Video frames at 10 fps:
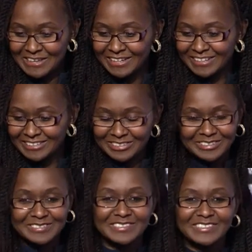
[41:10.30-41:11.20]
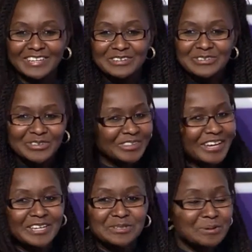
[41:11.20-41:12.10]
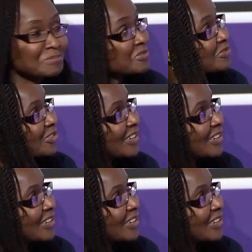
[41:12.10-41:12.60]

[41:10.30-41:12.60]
and you can see they're enjoying the ice cream before